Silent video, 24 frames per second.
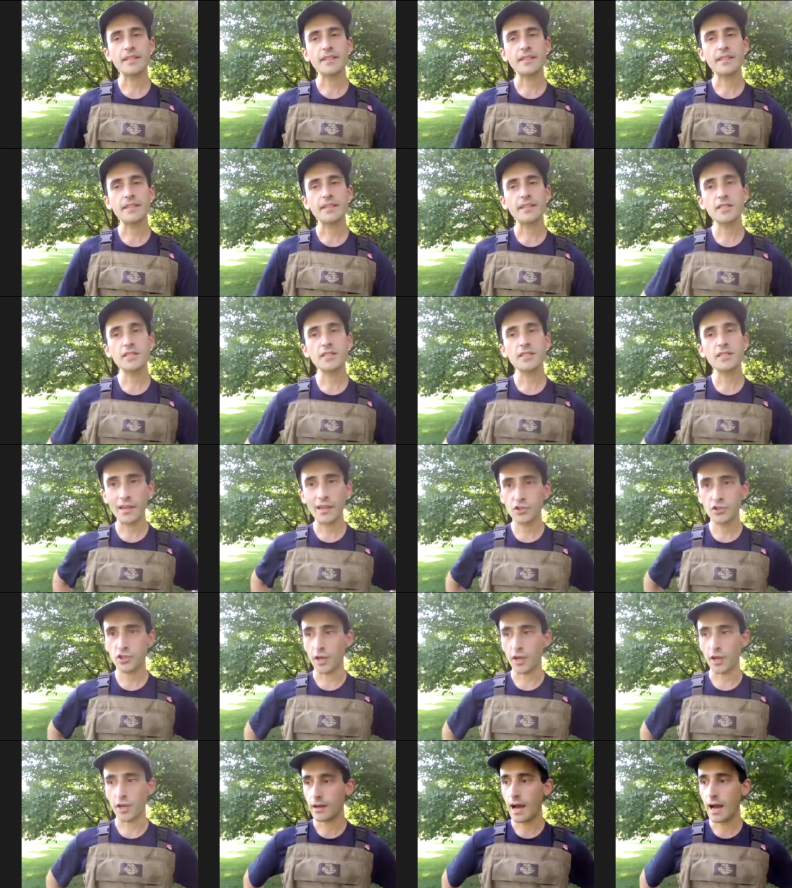question.
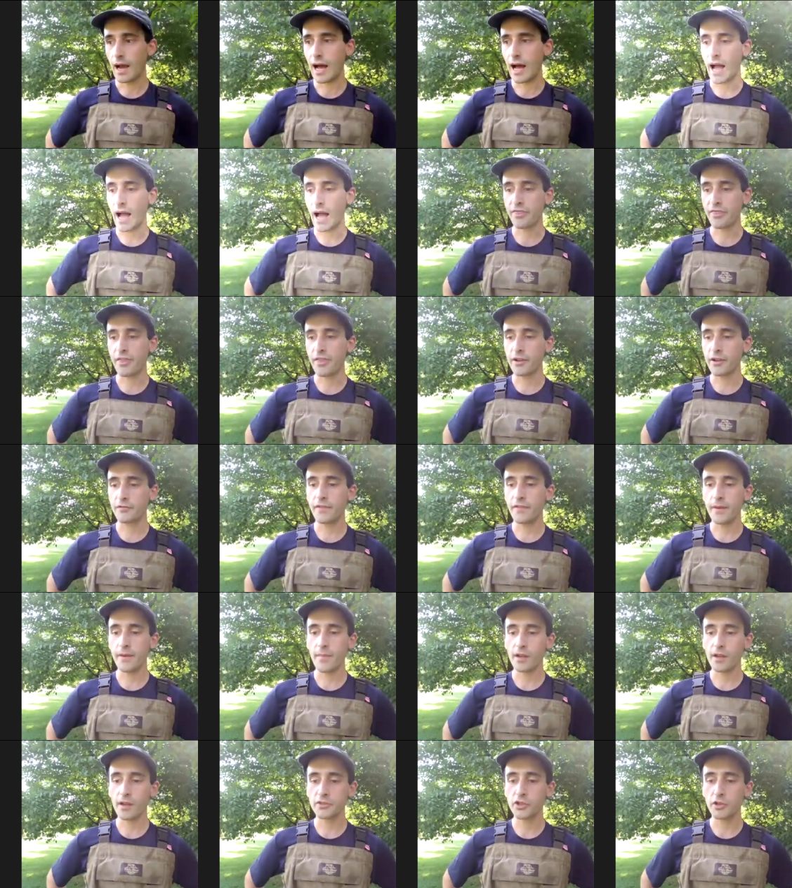Uh, I think females
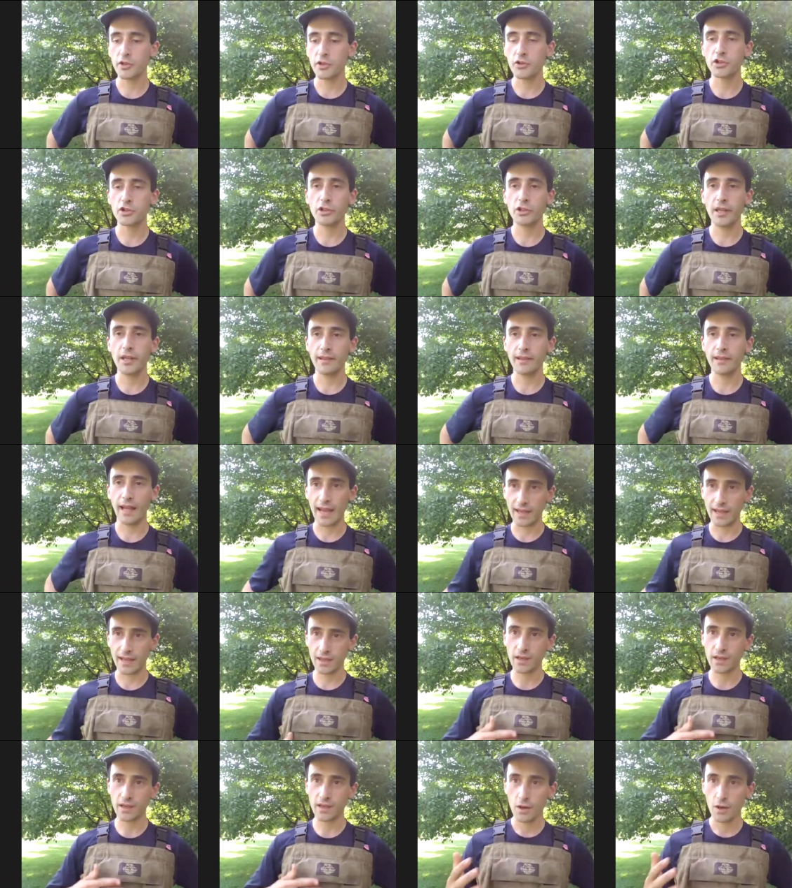are usually like,
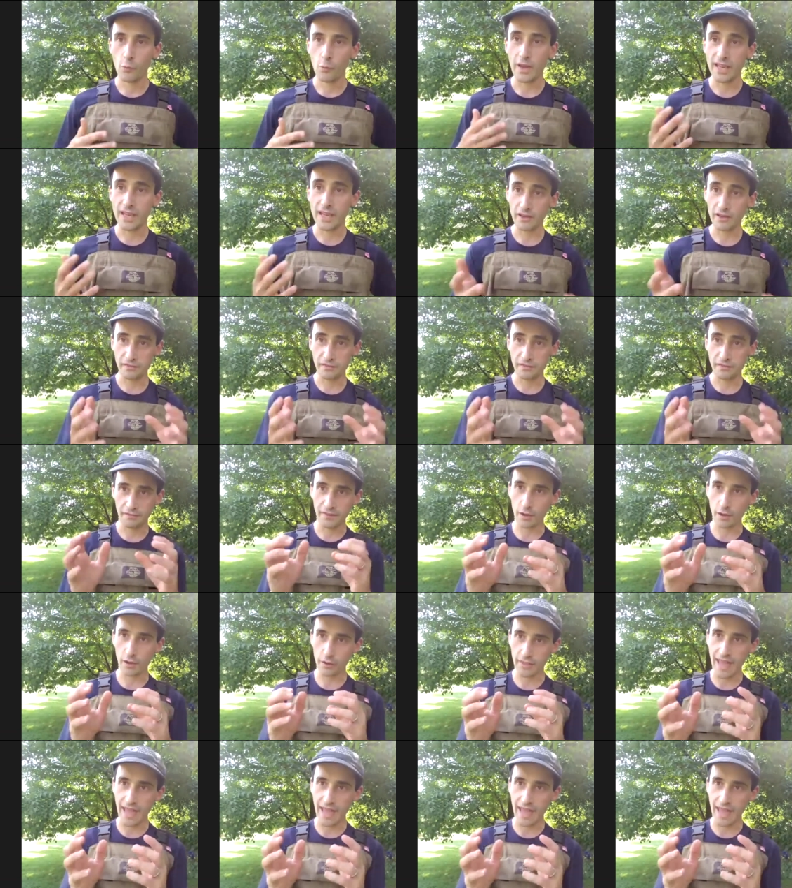we can feel the
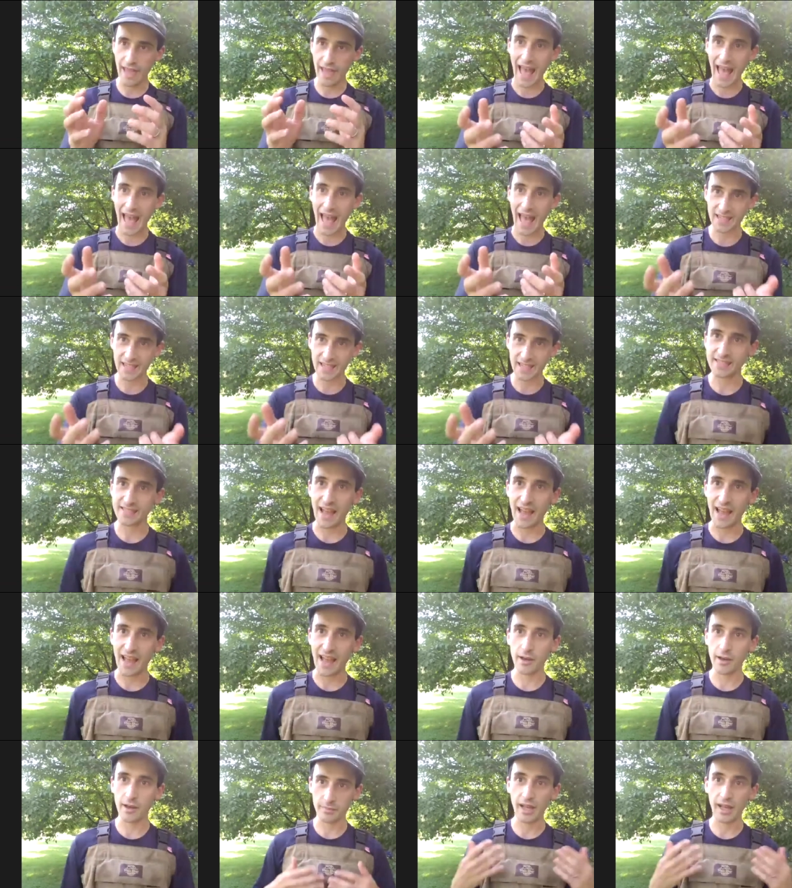eggs inside them,
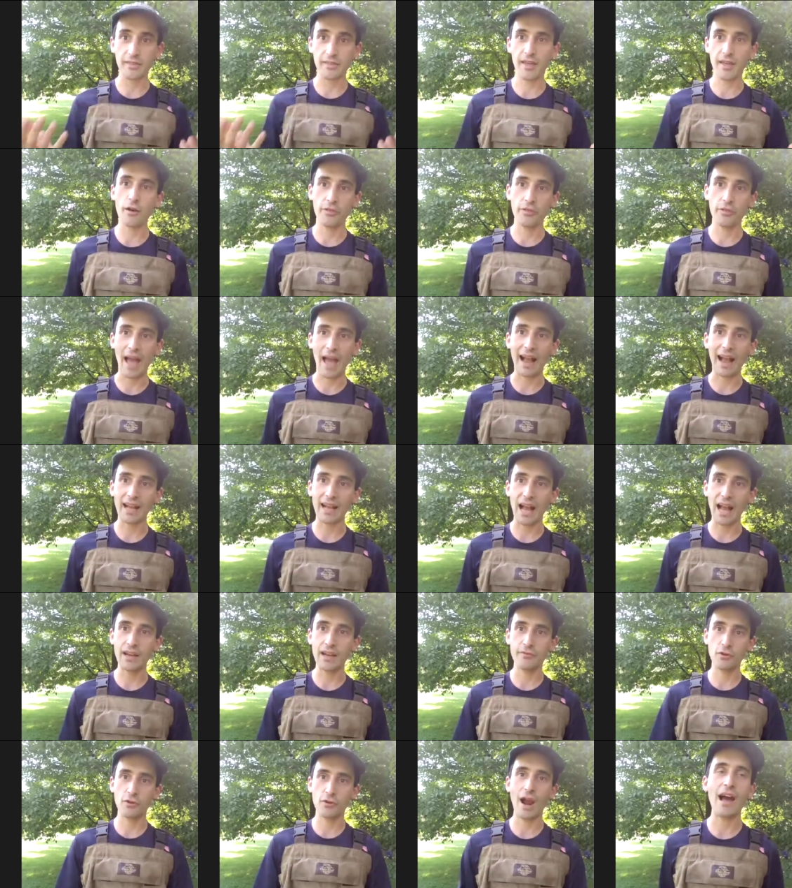like they're that kind of
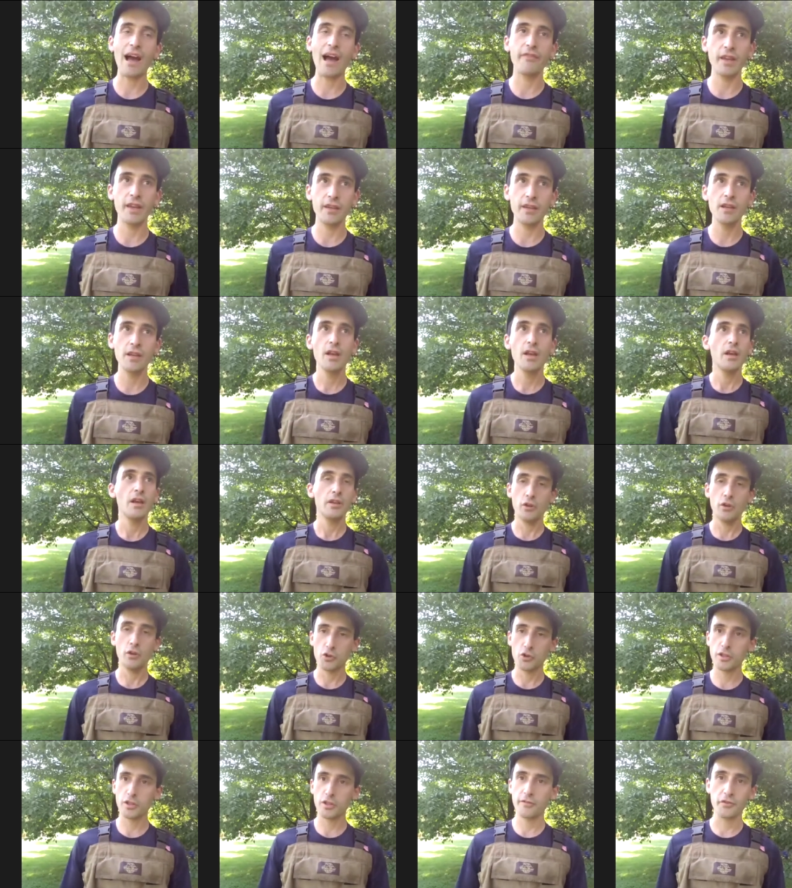gravid, usually
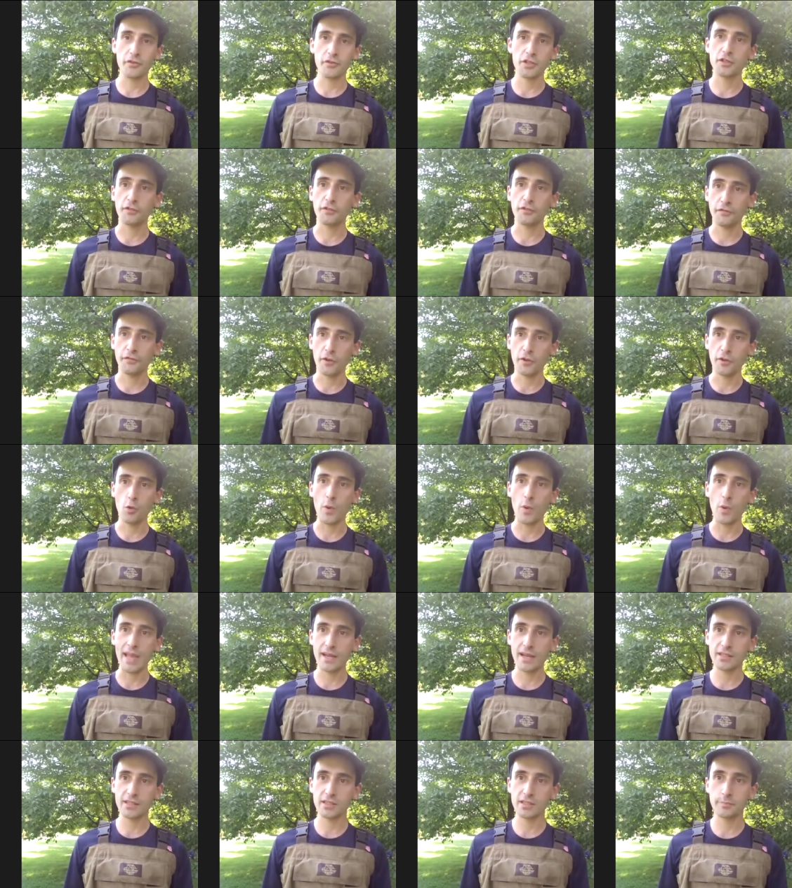for just a few
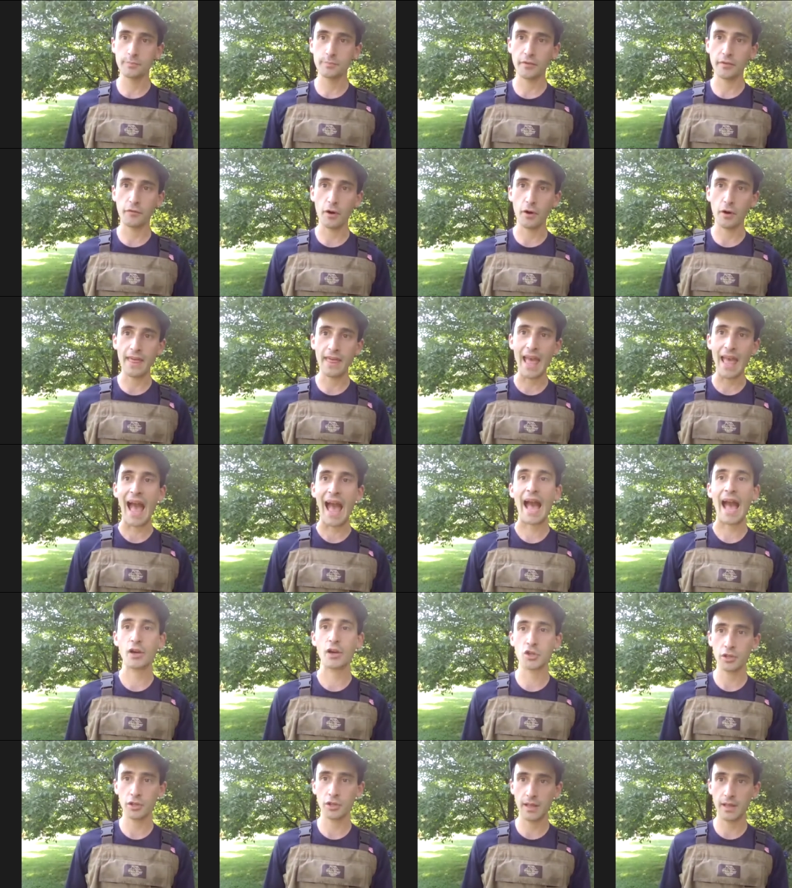weeks before they
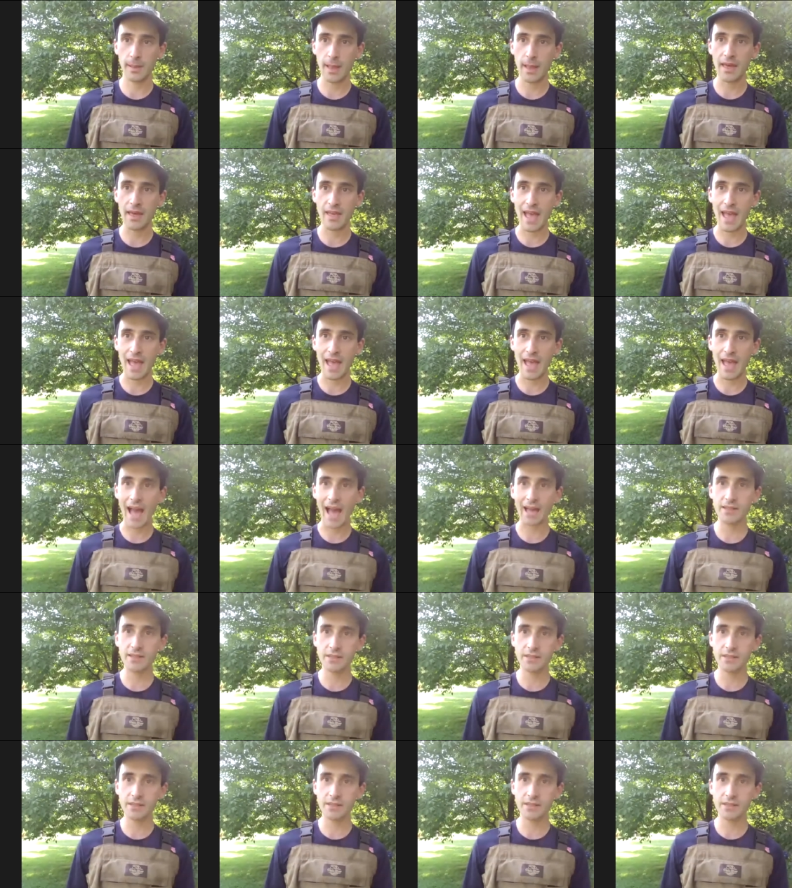actually lay the eggs.